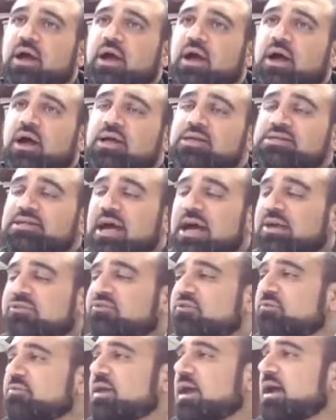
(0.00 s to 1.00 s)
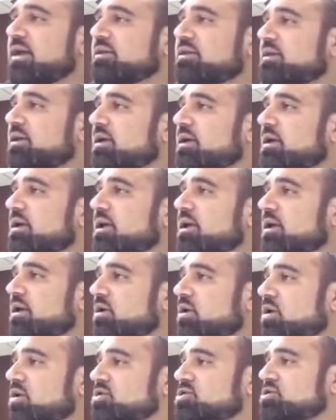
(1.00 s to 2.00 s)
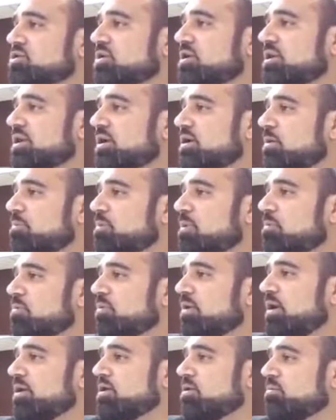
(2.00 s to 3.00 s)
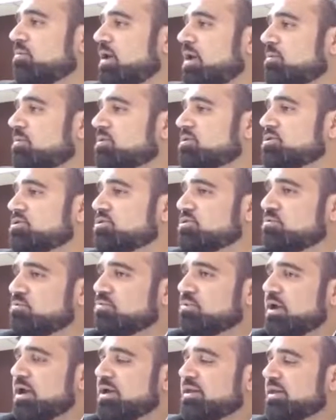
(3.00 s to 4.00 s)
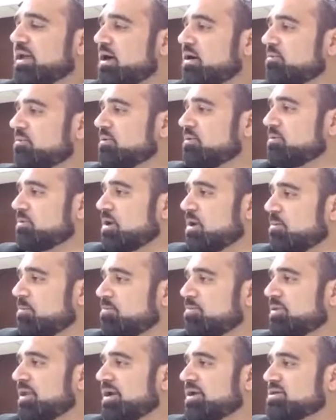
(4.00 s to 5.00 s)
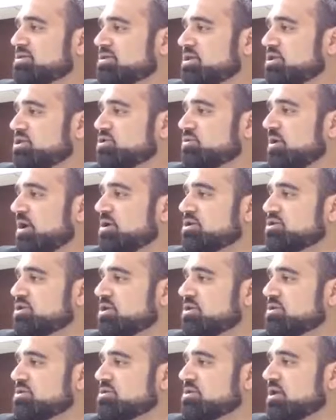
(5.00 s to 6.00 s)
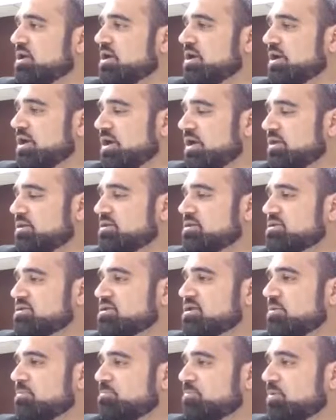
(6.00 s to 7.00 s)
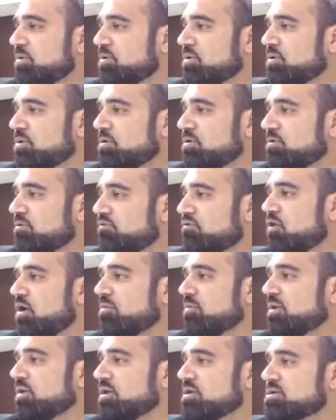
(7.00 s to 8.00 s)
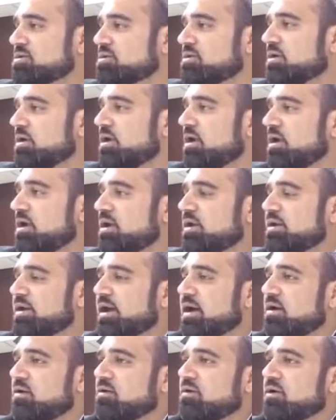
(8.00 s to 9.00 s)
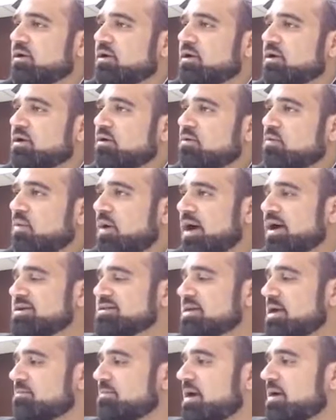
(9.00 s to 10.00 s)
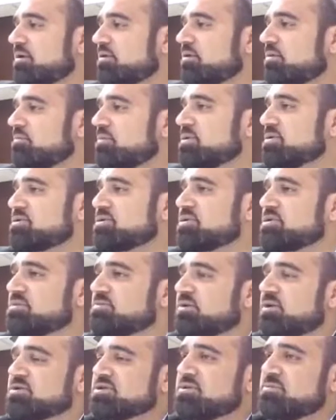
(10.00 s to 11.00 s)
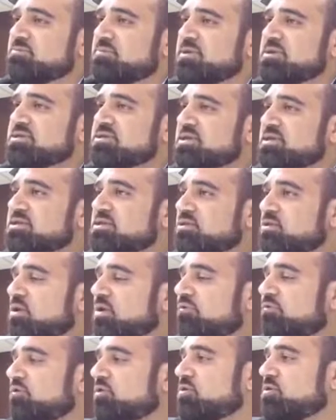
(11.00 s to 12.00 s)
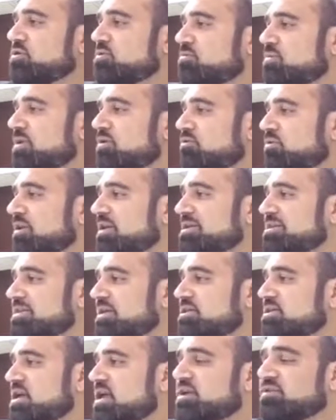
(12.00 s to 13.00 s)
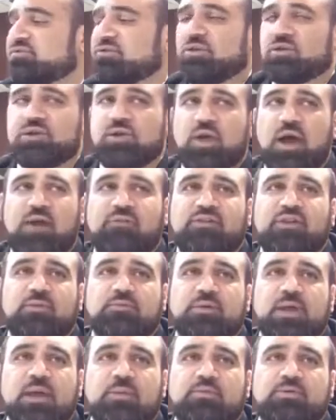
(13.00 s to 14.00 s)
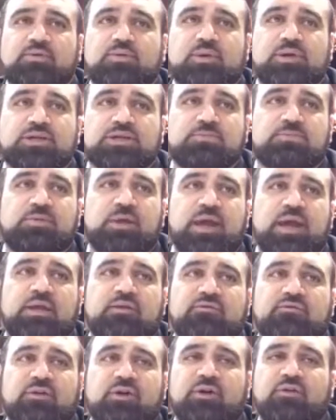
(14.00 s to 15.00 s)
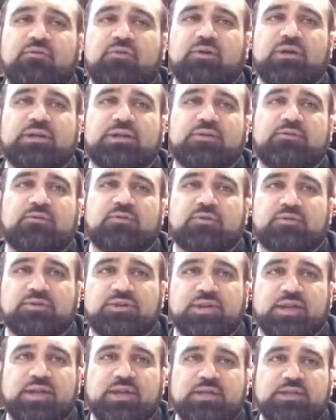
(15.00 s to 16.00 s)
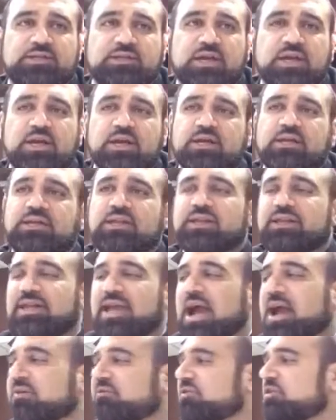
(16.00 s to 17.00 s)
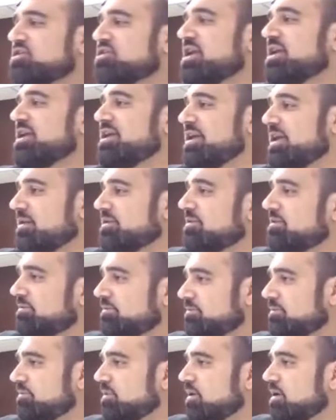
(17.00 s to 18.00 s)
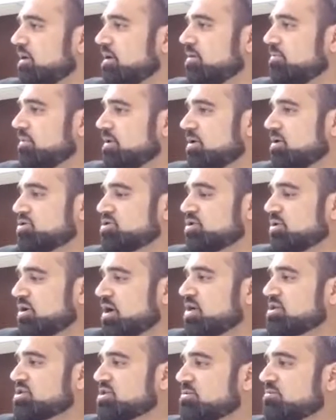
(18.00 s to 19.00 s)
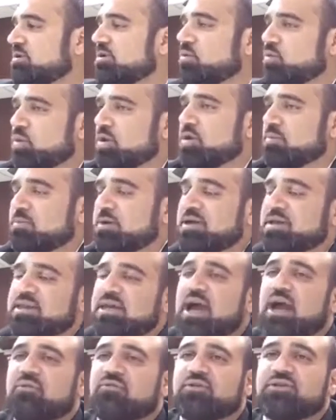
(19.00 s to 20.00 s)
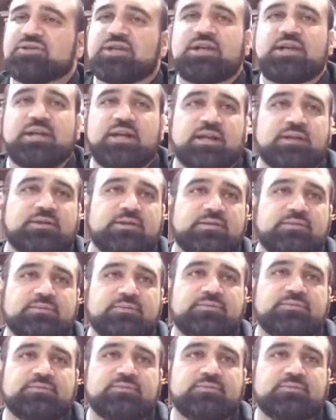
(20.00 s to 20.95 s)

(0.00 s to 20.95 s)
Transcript: Aside from that, it'll also clear up your brain. You'll be able to break down complex situations into simple formulas. Now, why does that matter in business? Because in business, in order for you to be really successful, you have to be able to explain very, very difficult things to the average idiot. Because your customer will be the average idiot.